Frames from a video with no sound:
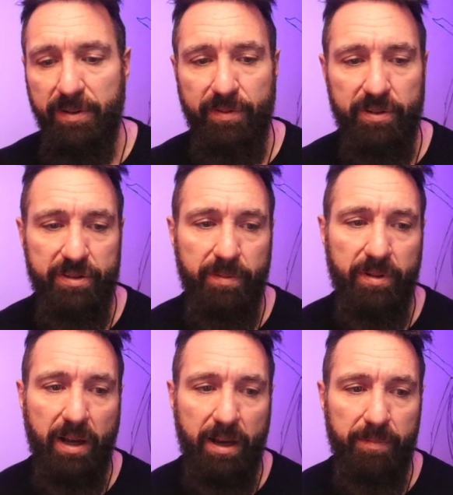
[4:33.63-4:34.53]
for some
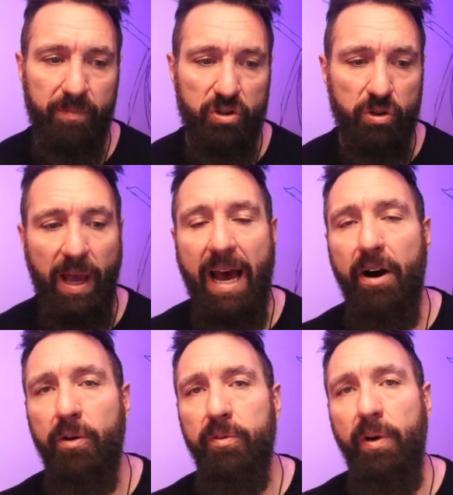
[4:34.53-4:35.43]
time. So
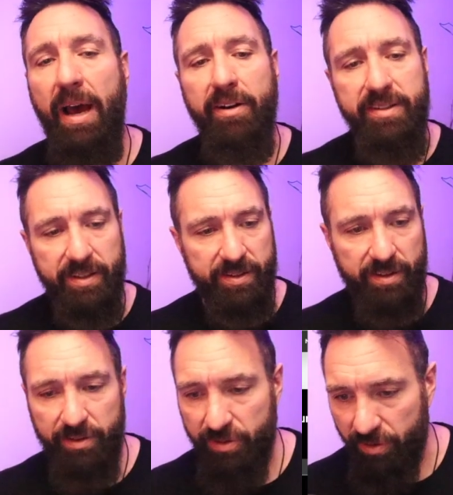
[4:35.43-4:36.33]
how does this
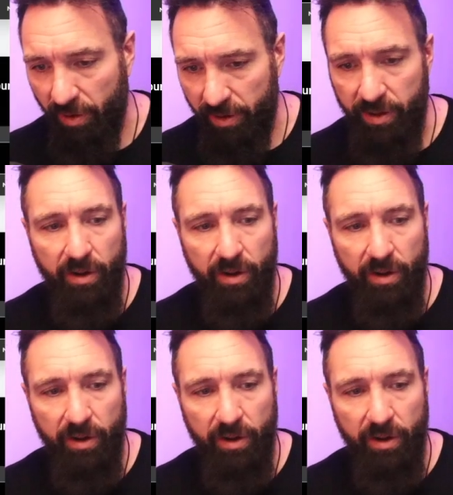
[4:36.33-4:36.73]
start?